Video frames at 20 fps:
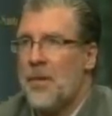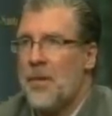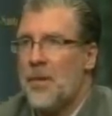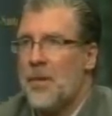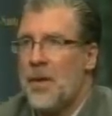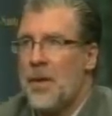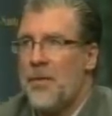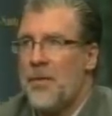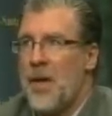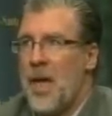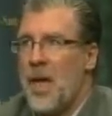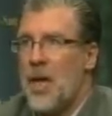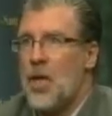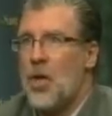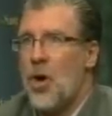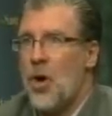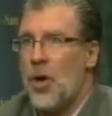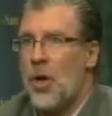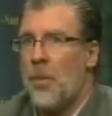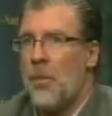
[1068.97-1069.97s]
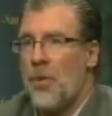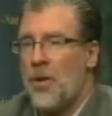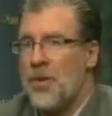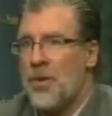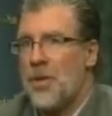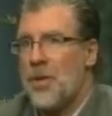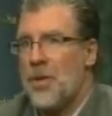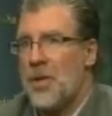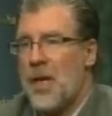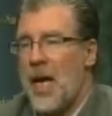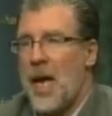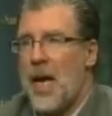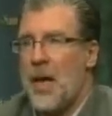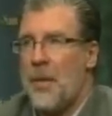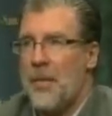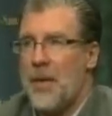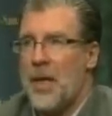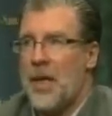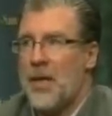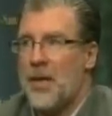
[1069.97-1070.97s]
if not a younger person's
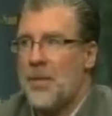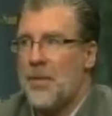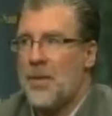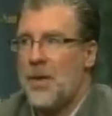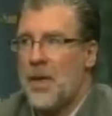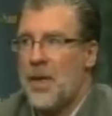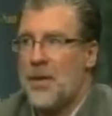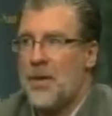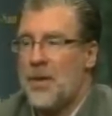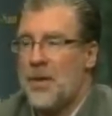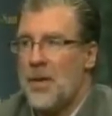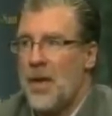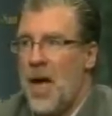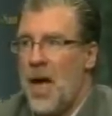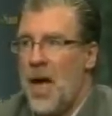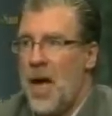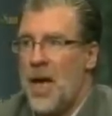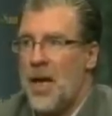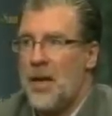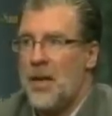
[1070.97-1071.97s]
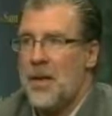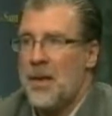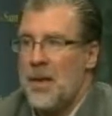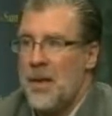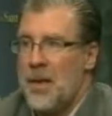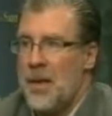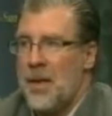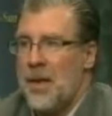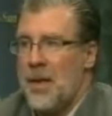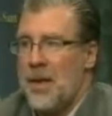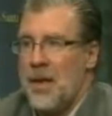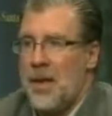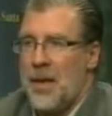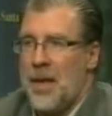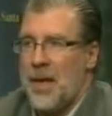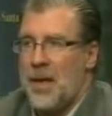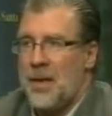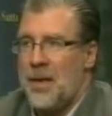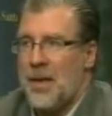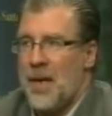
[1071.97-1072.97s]
game, it's not
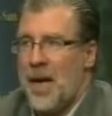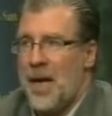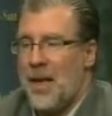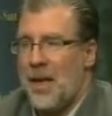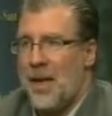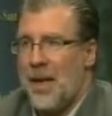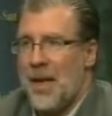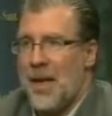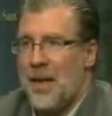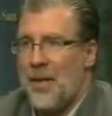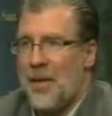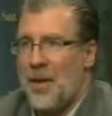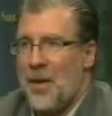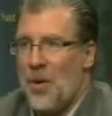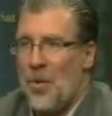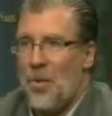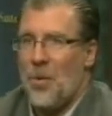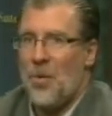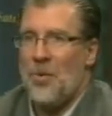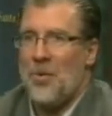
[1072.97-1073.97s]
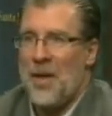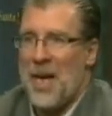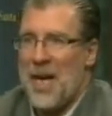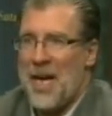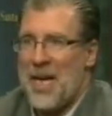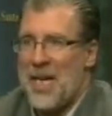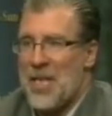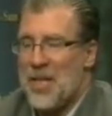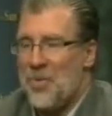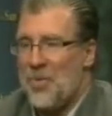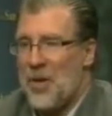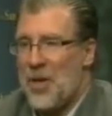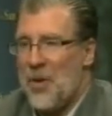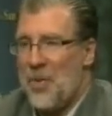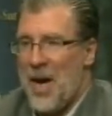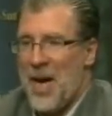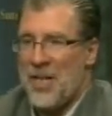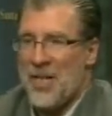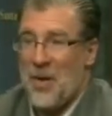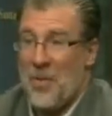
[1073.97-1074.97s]
like the old days when you
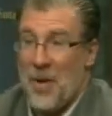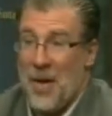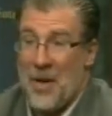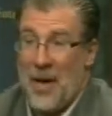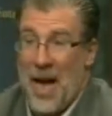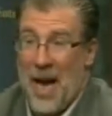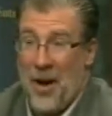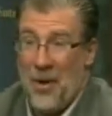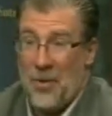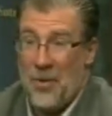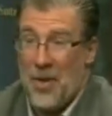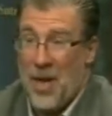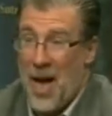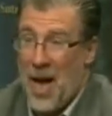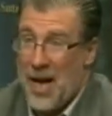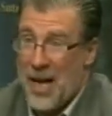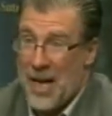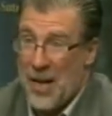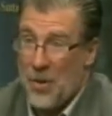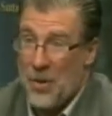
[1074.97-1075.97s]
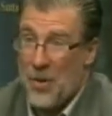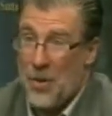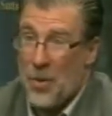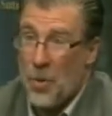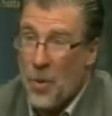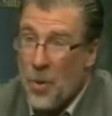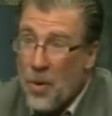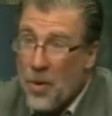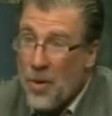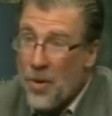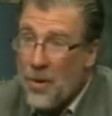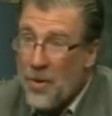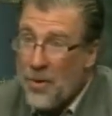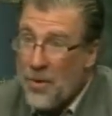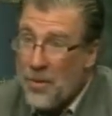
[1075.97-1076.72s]
actually went out knocking on doors.